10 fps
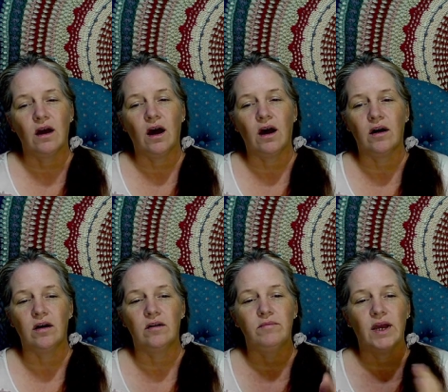
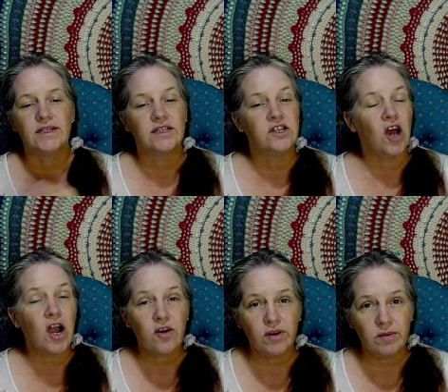um, it's
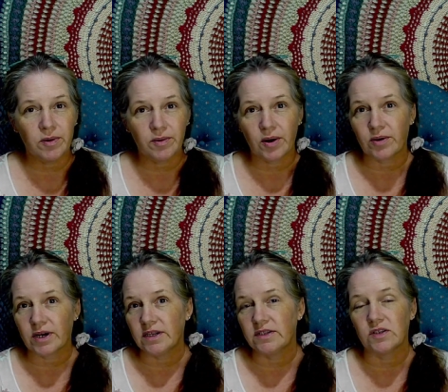not going to be
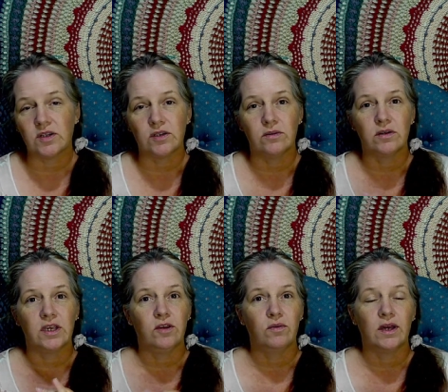recorded, so
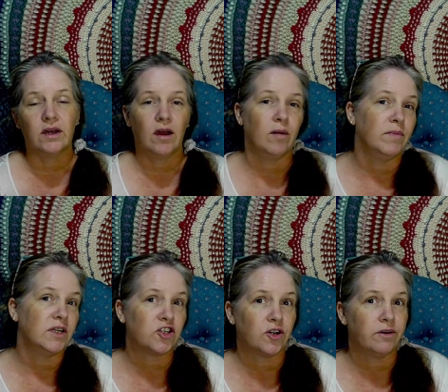you can come and
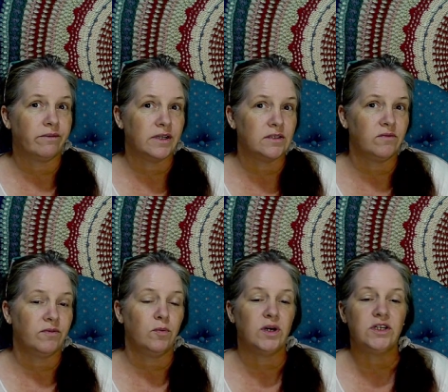show your face if
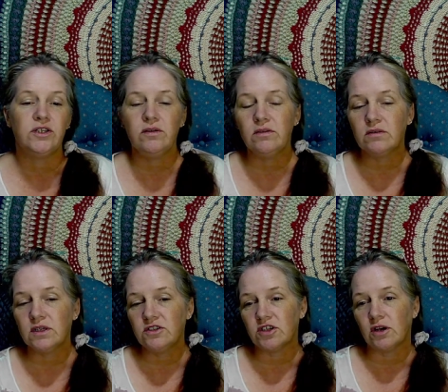you want to. You
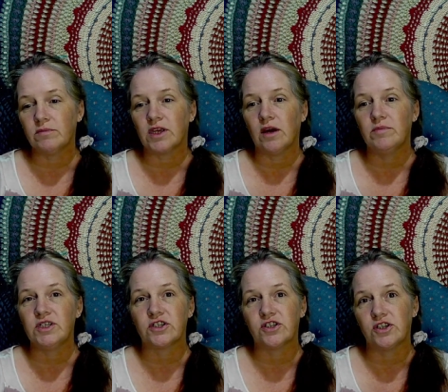can jump, come and
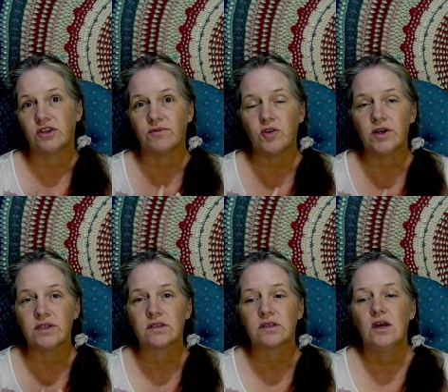just do your
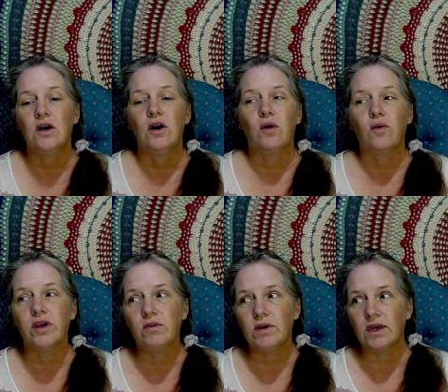voice, or
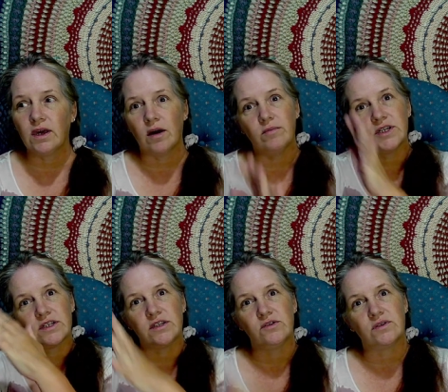you can come and
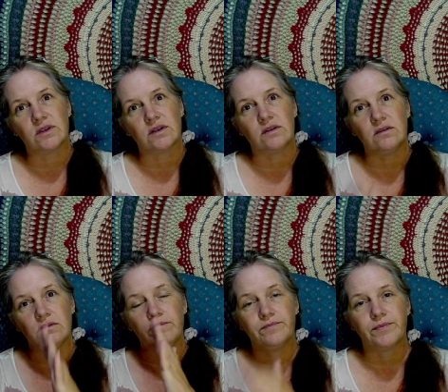just use the little
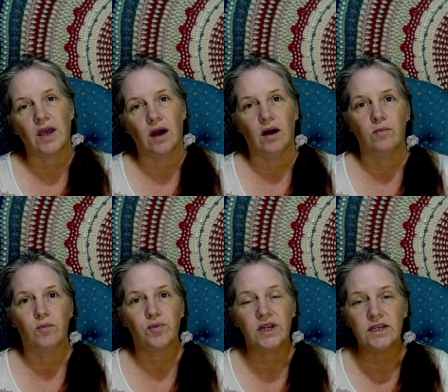um,
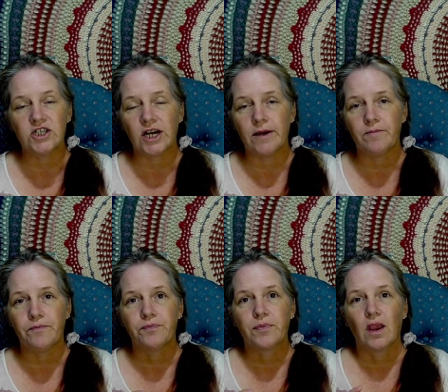written chat.
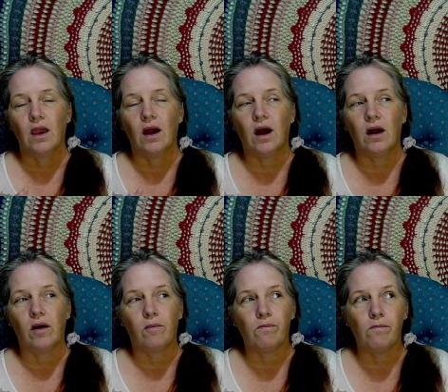
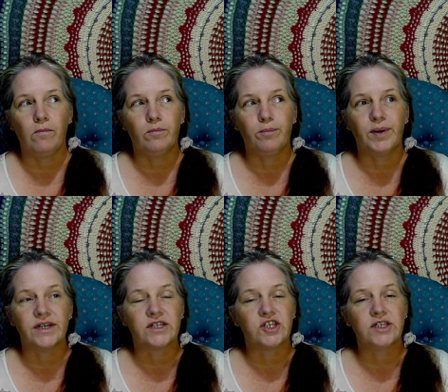Um, but
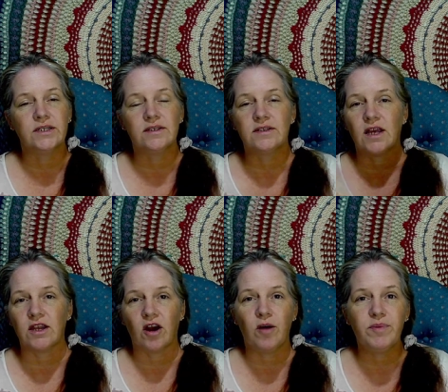it's just an
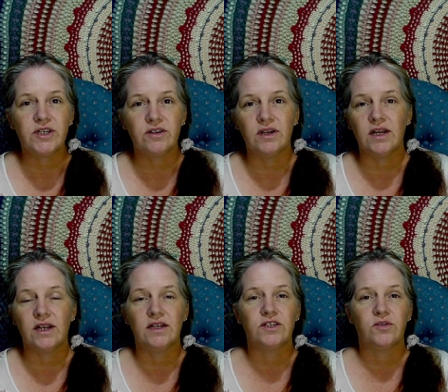
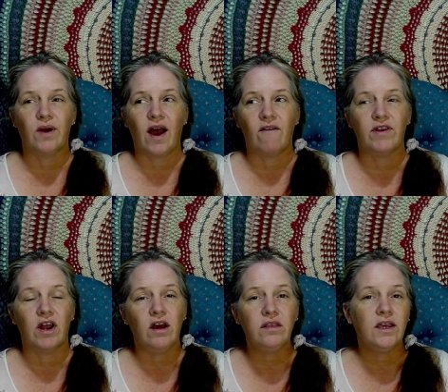opportunity to have an
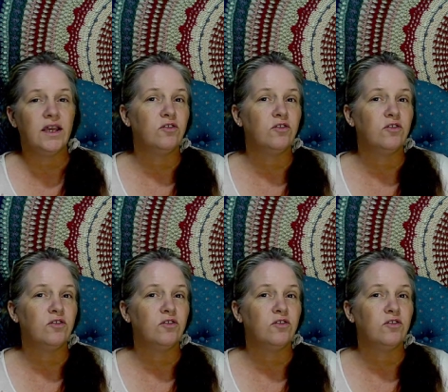online